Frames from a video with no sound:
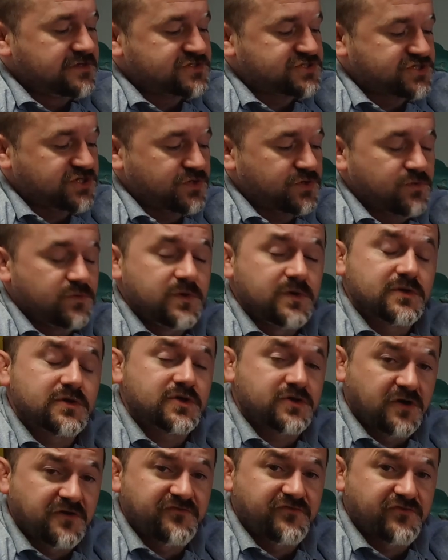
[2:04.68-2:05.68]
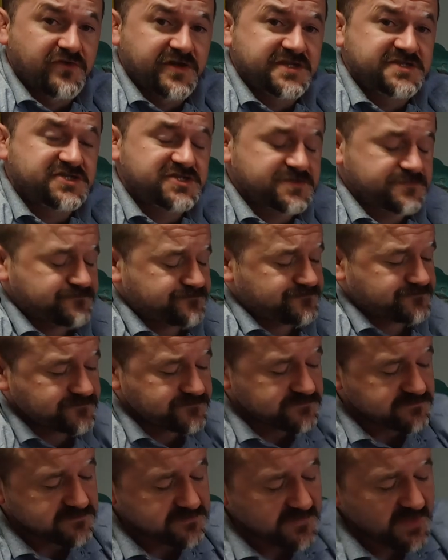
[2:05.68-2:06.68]
to coverage,
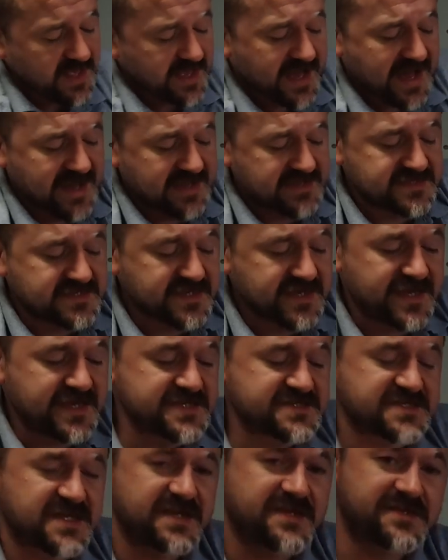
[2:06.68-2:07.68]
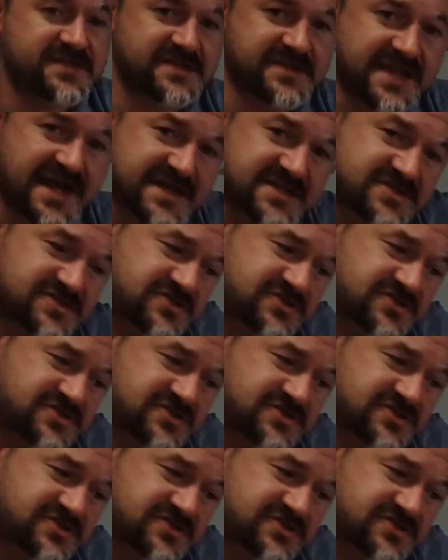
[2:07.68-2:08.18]
and it's that